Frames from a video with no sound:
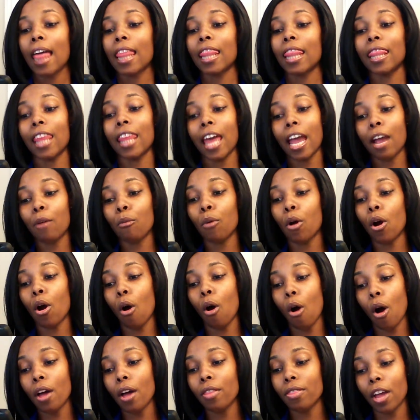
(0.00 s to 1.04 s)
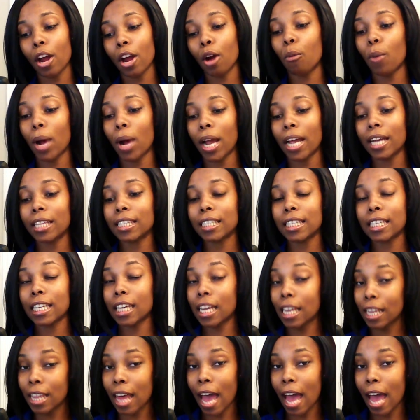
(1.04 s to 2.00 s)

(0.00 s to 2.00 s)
They were on their way to